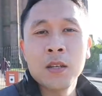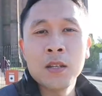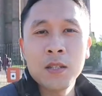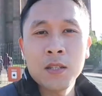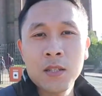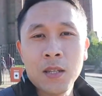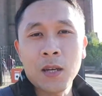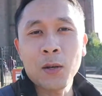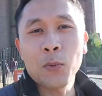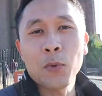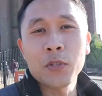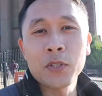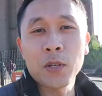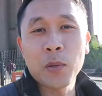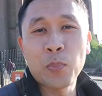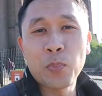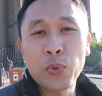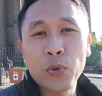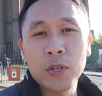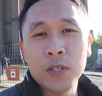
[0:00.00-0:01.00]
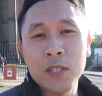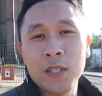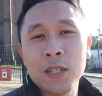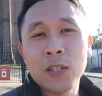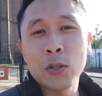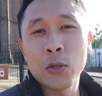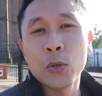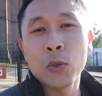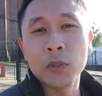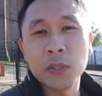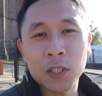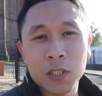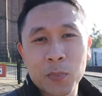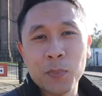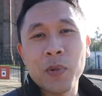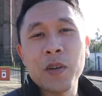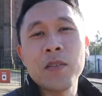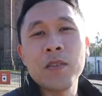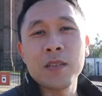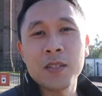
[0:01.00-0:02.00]
So that was a pretty cool
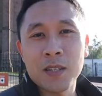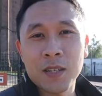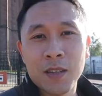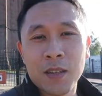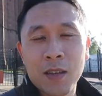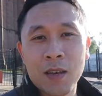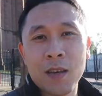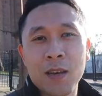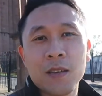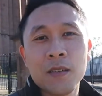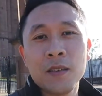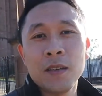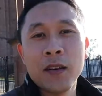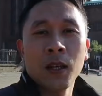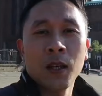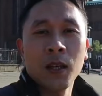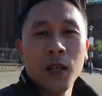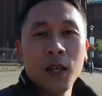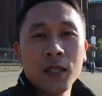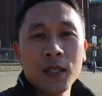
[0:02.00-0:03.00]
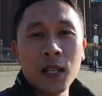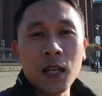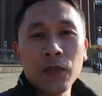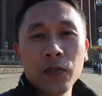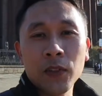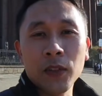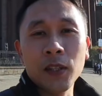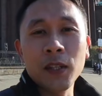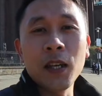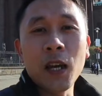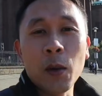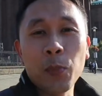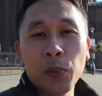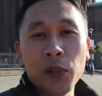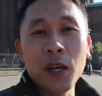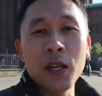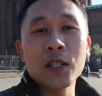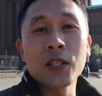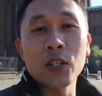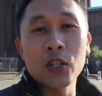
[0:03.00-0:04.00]
experience in there. It's definitely a
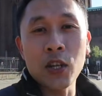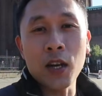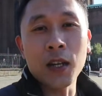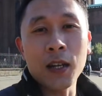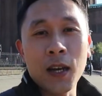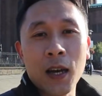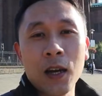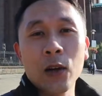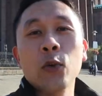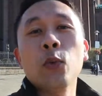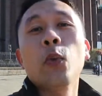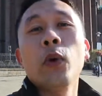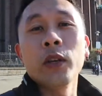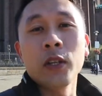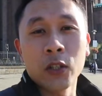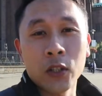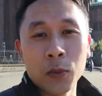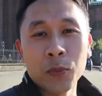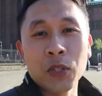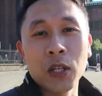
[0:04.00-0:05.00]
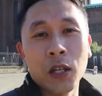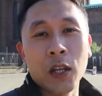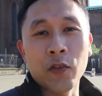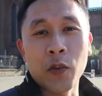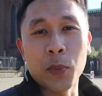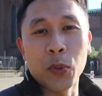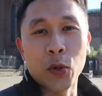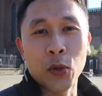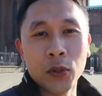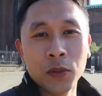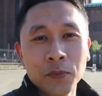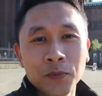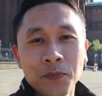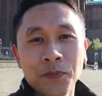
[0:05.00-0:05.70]
place to check out when you come to Liverpool.